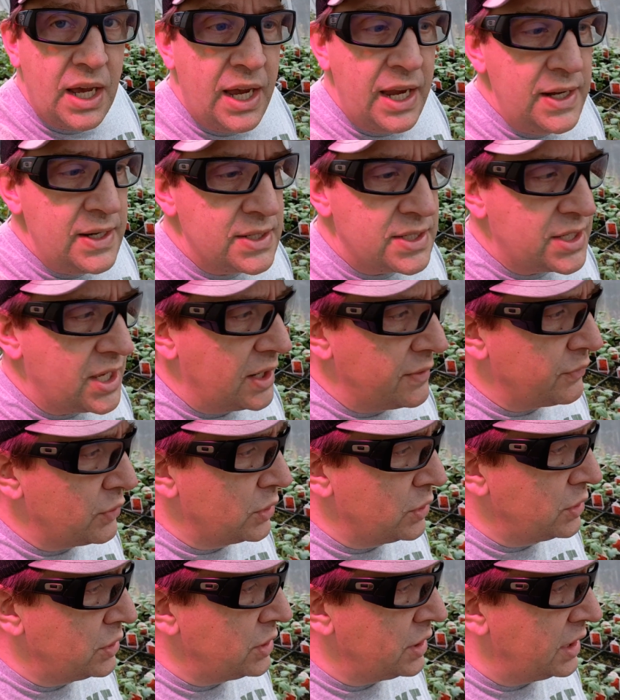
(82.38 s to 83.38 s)
I
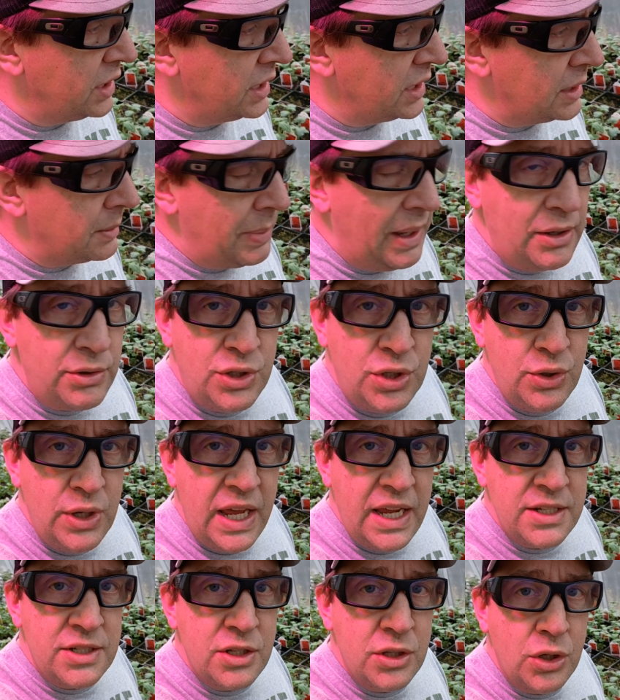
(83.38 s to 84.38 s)
discovered uh, about two
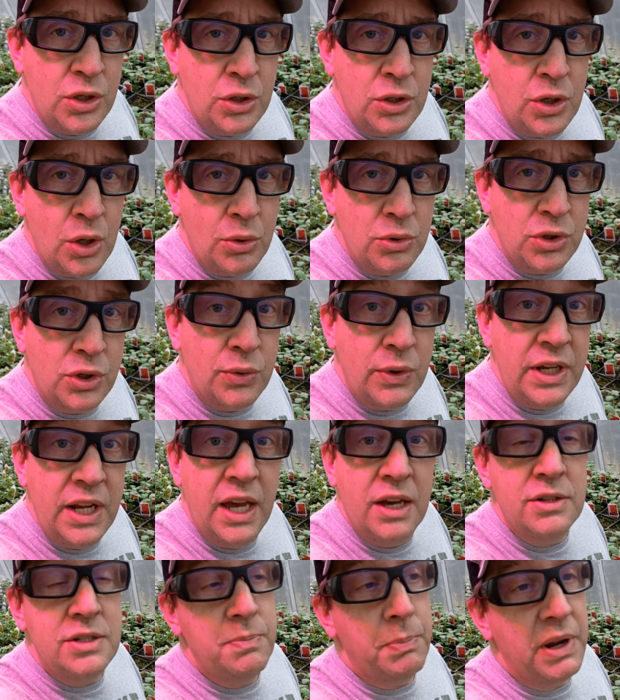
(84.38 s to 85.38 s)
days ago in the
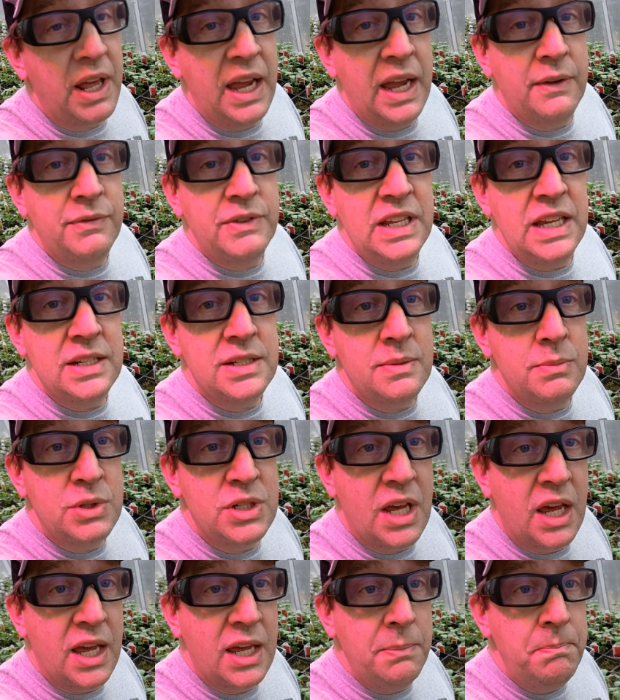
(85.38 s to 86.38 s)
greenhouse, but I have to get some
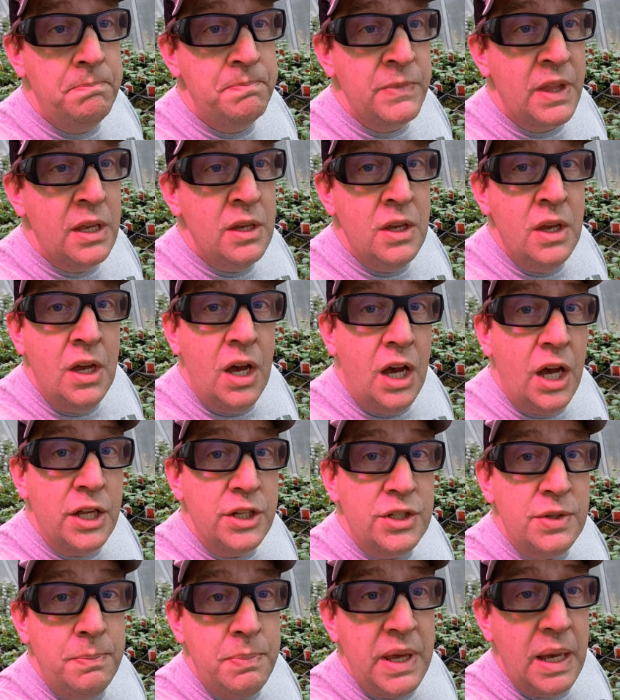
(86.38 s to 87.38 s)
time uh,
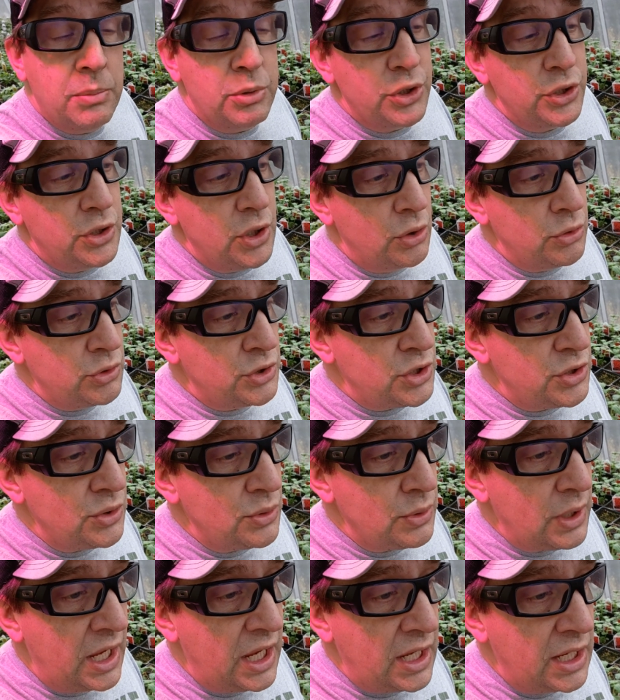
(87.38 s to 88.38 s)
to be able to go
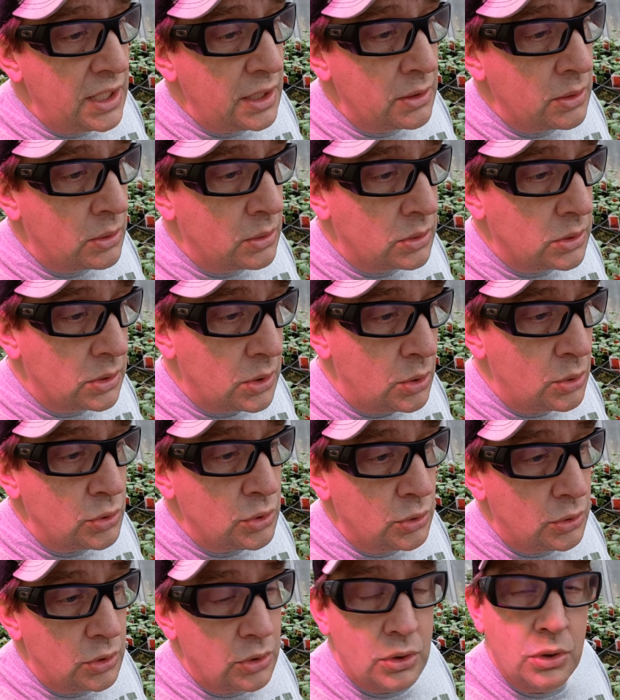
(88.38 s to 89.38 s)
to a
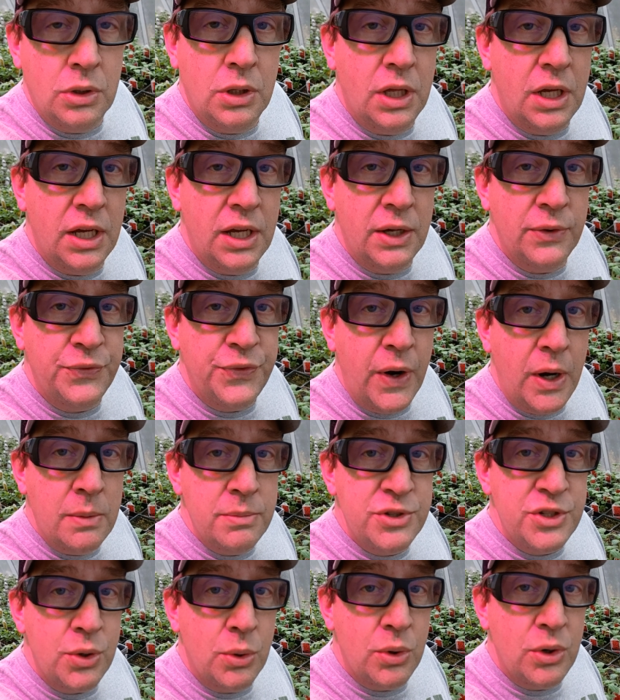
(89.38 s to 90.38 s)
local uh,
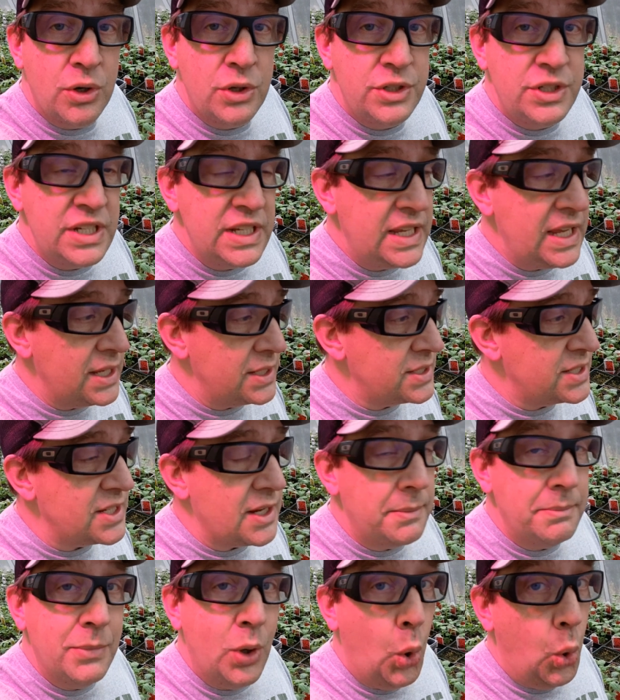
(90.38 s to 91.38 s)
farm store to get
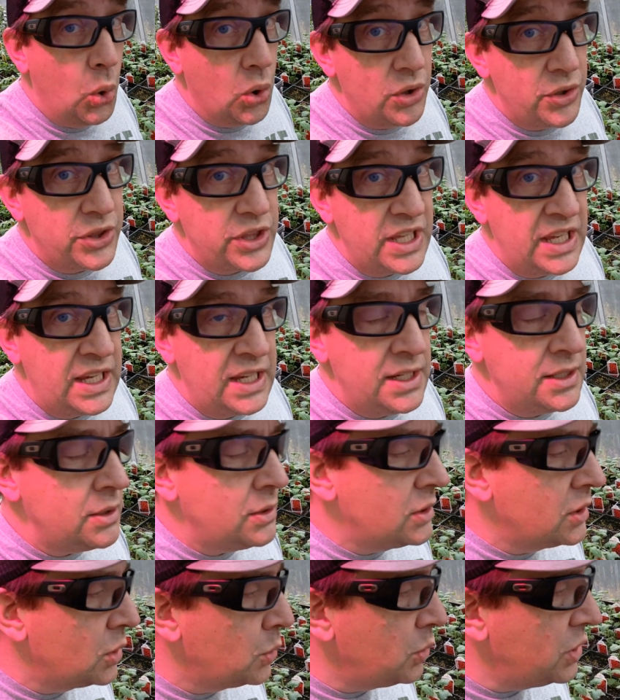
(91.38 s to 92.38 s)
some Orthene,
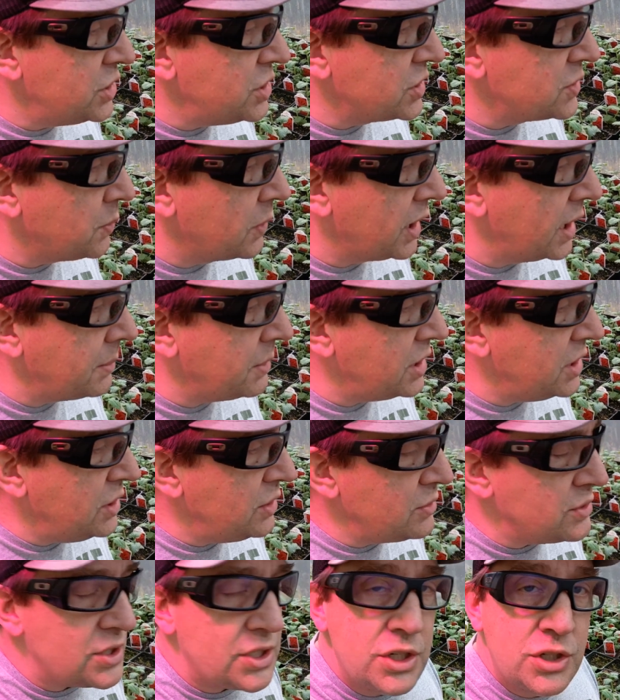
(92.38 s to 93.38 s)
which is what I'm going to
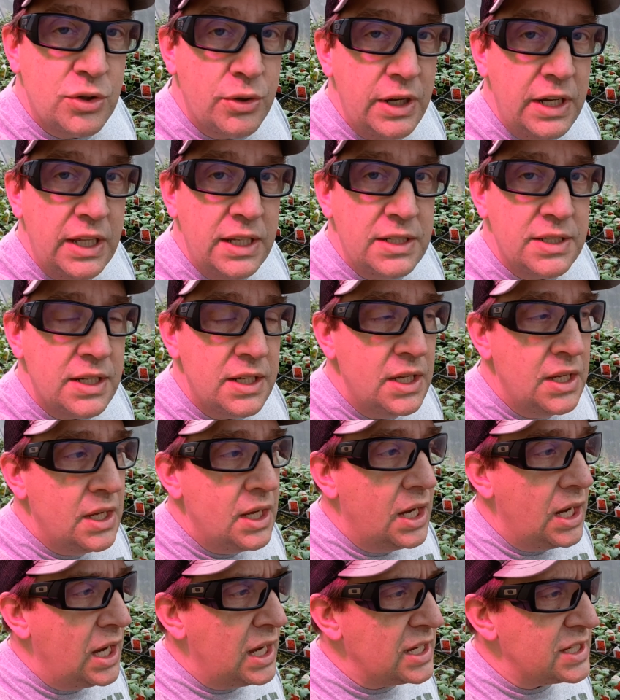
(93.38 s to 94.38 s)
use to treat it,
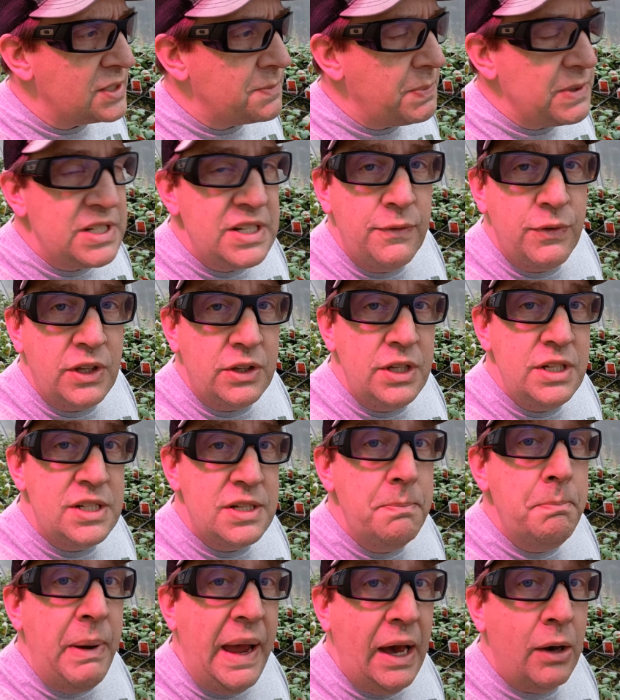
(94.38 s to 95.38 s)
uh, specifically
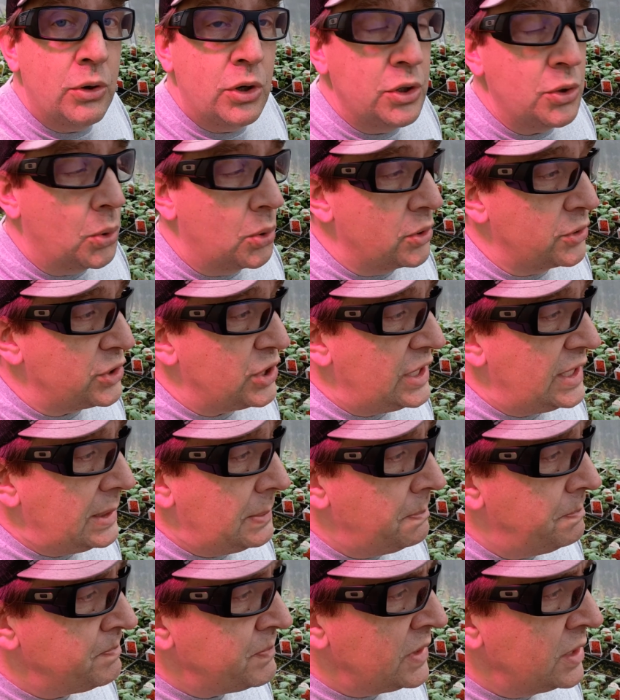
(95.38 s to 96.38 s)
some powdered Orthene.